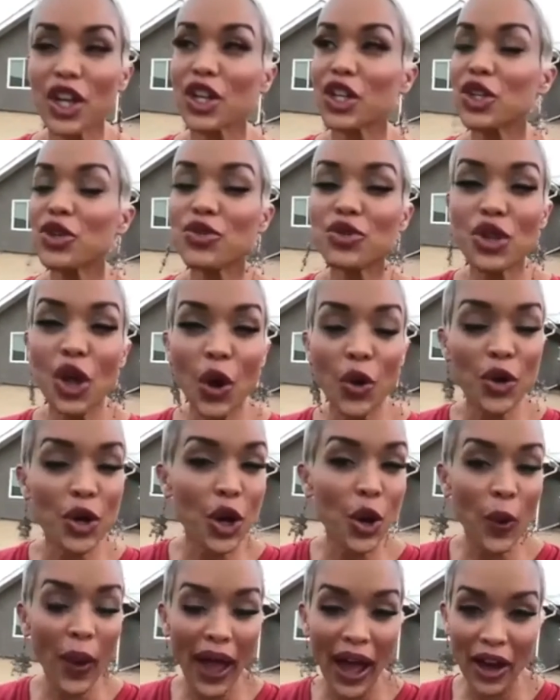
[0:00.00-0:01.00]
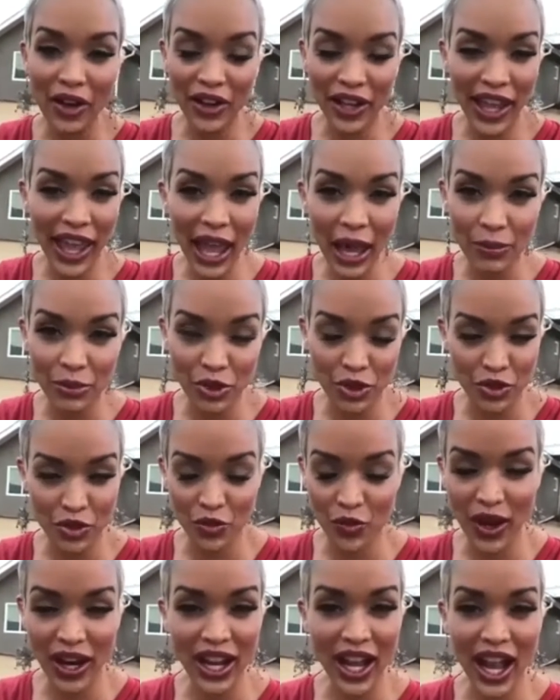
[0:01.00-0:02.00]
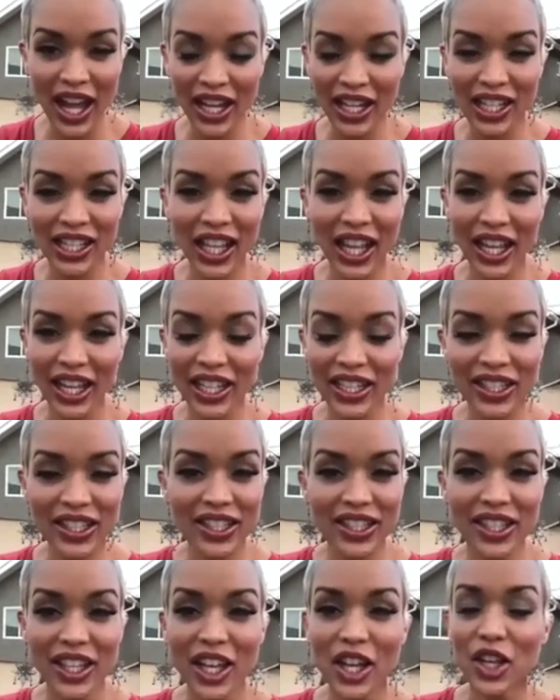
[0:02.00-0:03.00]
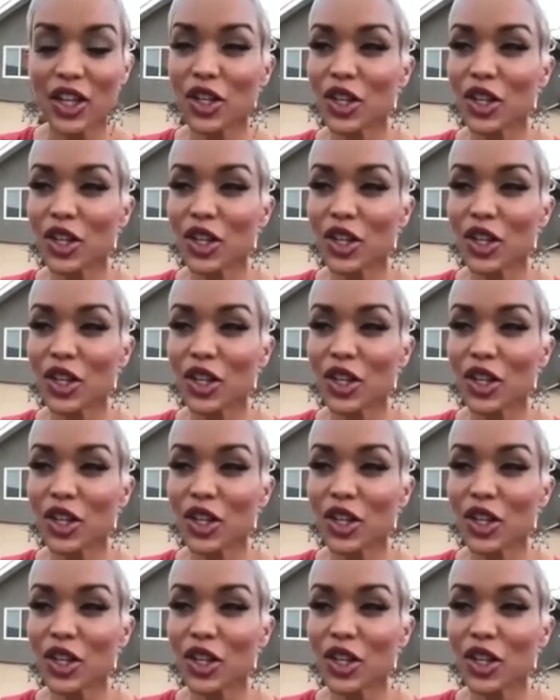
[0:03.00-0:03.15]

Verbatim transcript: You don't know how to capture the right kind of clients.